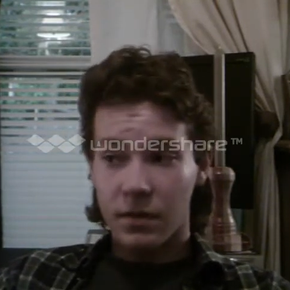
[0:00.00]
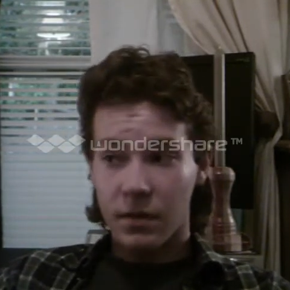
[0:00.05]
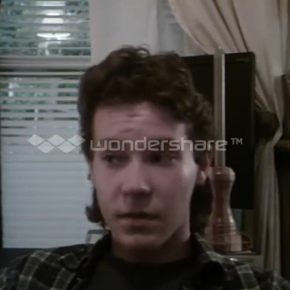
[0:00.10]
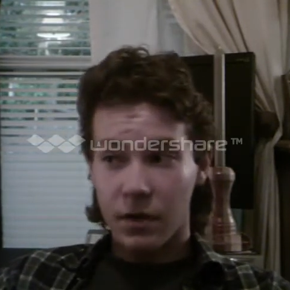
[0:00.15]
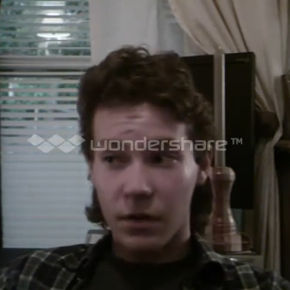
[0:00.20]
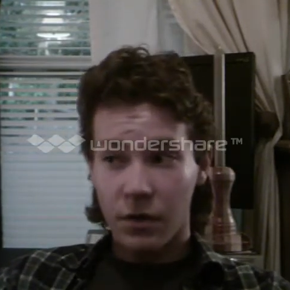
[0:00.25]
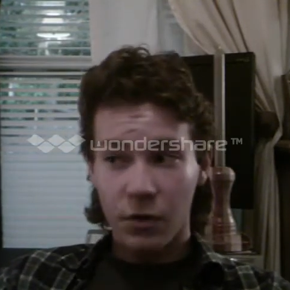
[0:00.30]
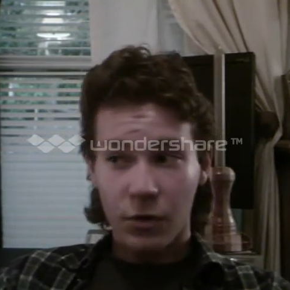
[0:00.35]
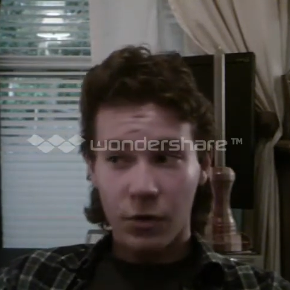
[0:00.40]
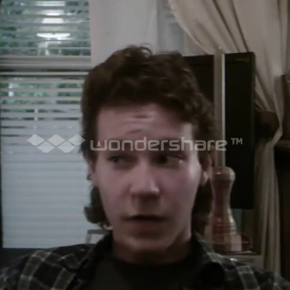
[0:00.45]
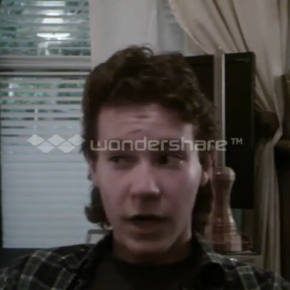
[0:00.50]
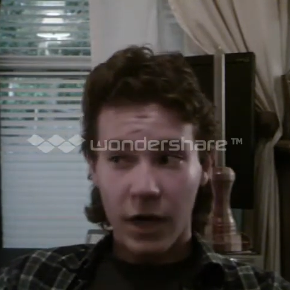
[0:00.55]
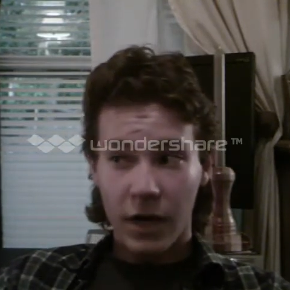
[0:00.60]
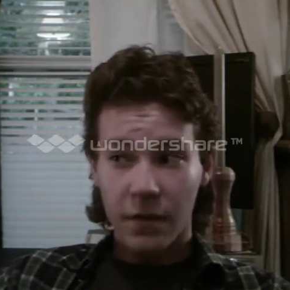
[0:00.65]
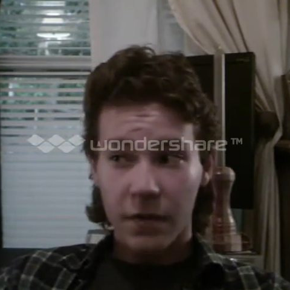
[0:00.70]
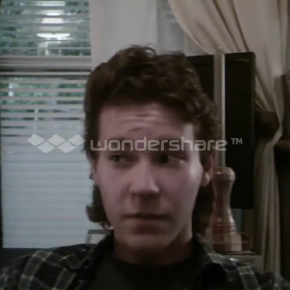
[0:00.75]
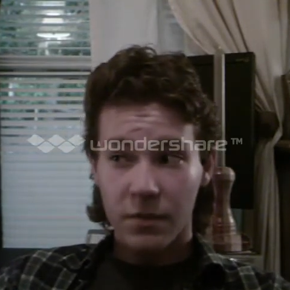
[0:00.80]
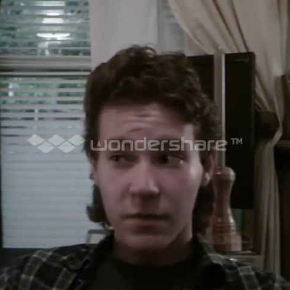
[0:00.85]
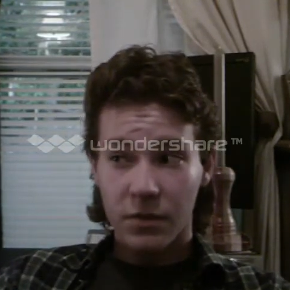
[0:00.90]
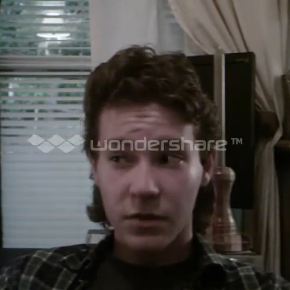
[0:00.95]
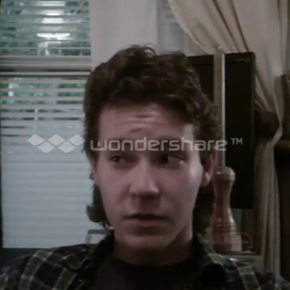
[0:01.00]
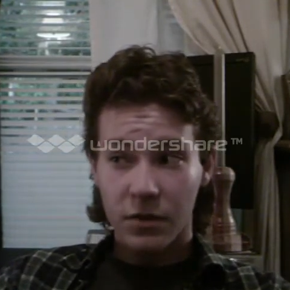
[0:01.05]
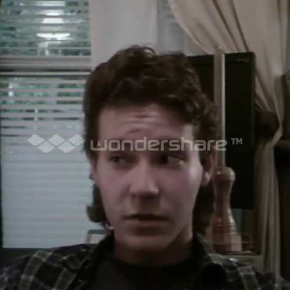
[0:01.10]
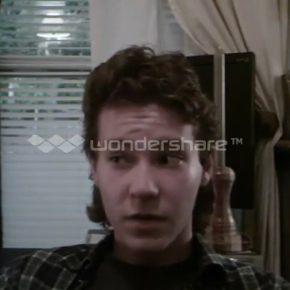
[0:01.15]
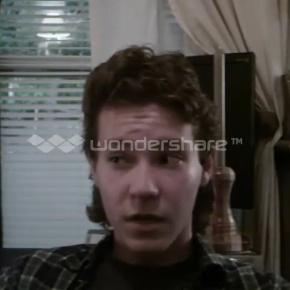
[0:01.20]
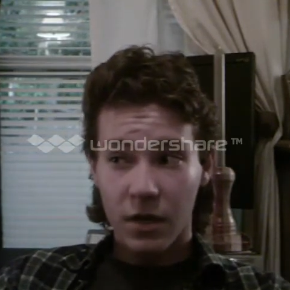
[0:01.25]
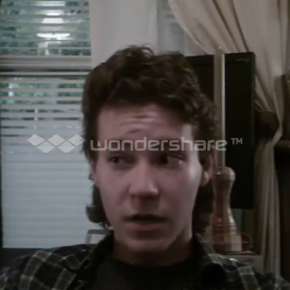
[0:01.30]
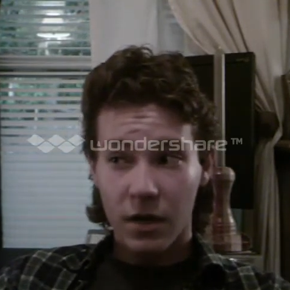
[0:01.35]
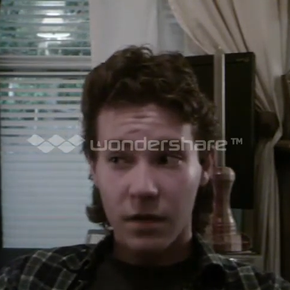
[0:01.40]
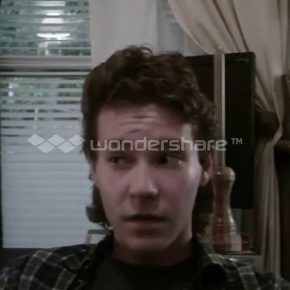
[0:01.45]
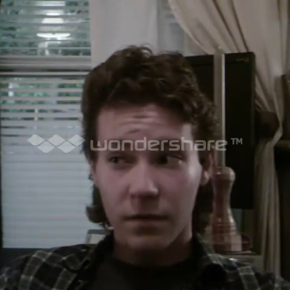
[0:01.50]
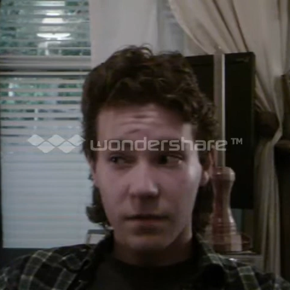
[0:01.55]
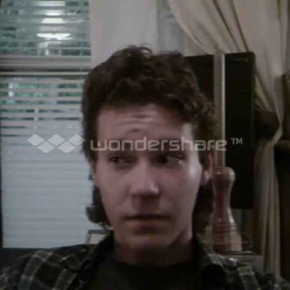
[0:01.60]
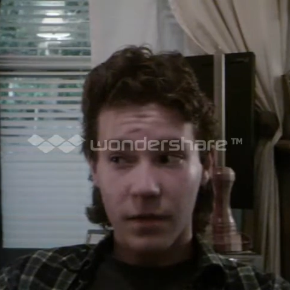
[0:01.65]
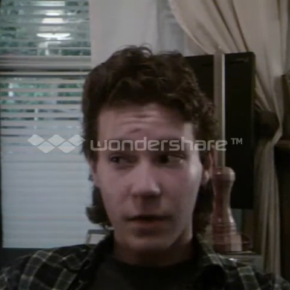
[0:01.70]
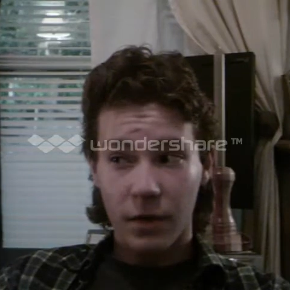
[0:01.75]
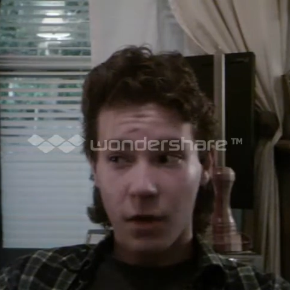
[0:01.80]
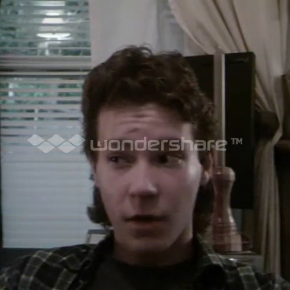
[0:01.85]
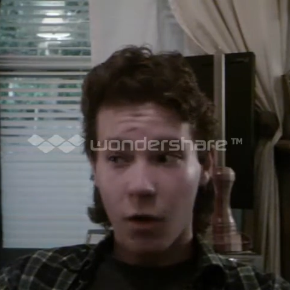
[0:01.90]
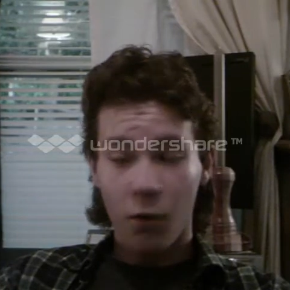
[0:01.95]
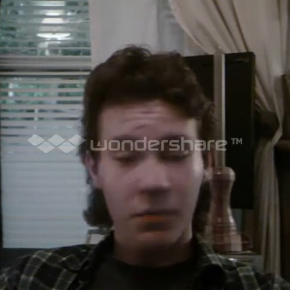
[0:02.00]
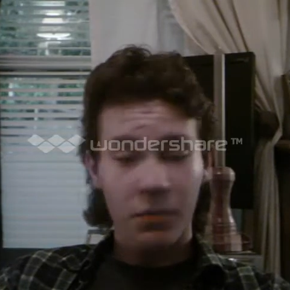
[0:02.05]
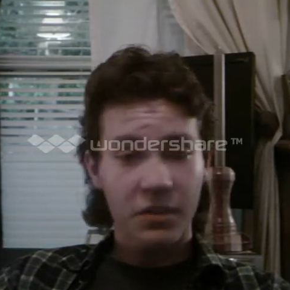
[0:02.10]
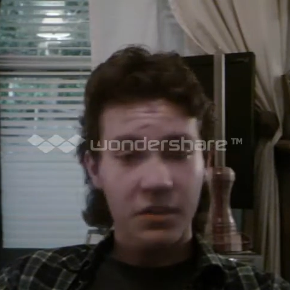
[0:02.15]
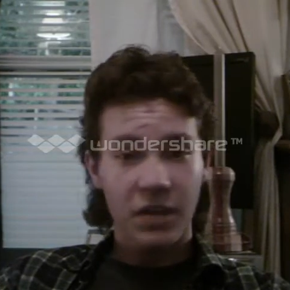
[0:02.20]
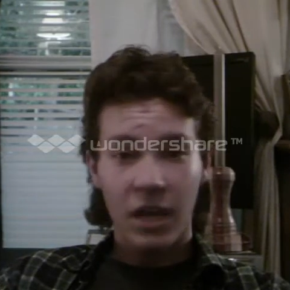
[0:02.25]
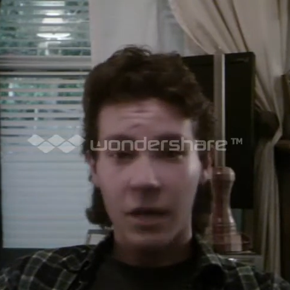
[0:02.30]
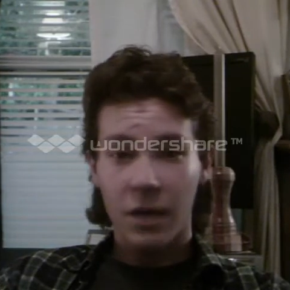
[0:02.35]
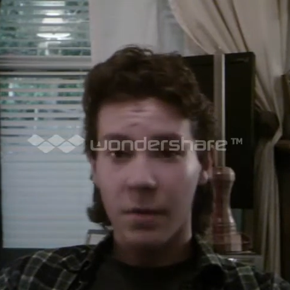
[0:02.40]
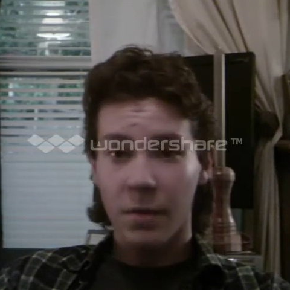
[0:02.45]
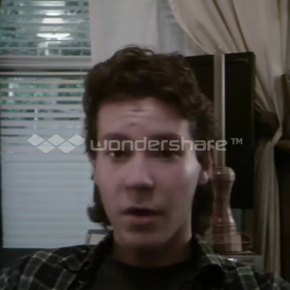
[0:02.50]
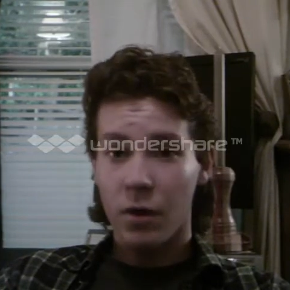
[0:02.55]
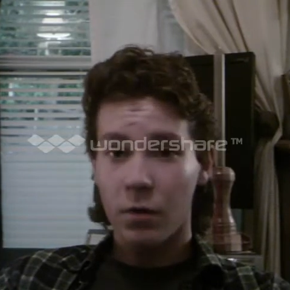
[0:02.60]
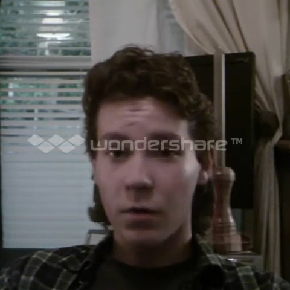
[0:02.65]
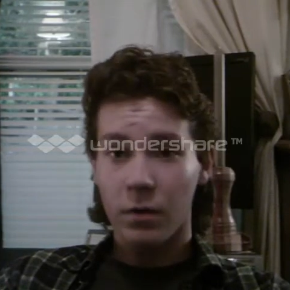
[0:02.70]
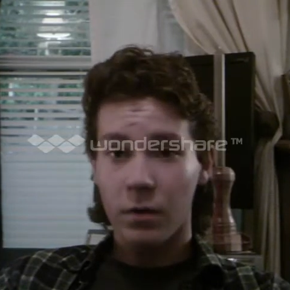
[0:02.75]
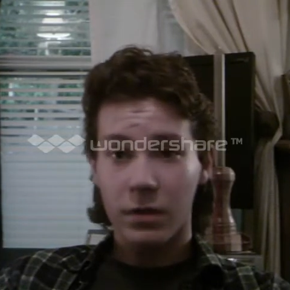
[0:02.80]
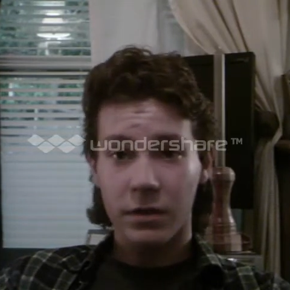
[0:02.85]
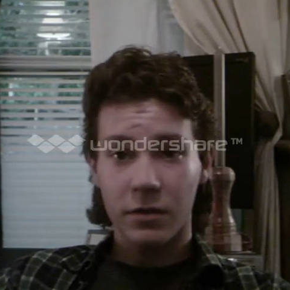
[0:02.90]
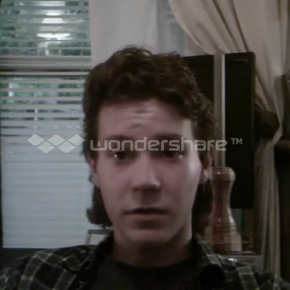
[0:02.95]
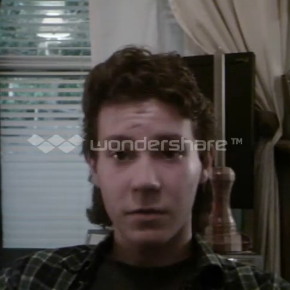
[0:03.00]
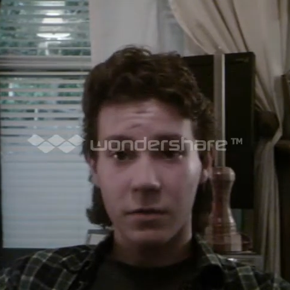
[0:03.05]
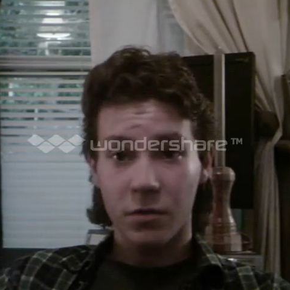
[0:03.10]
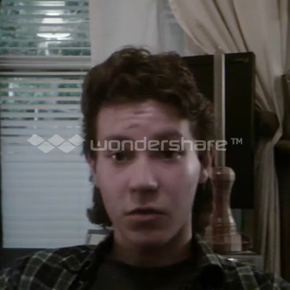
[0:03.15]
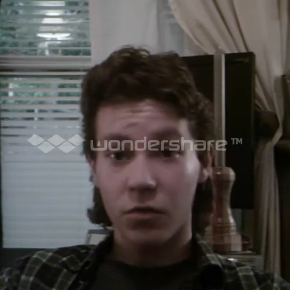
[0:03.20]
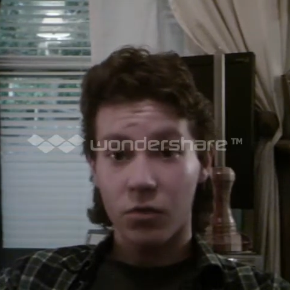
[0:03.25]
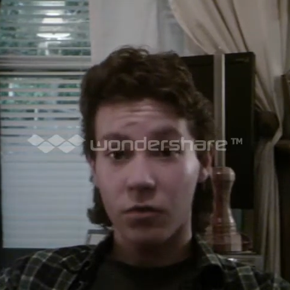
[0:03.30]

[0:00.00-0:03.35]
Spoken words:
The new games, they always came out with some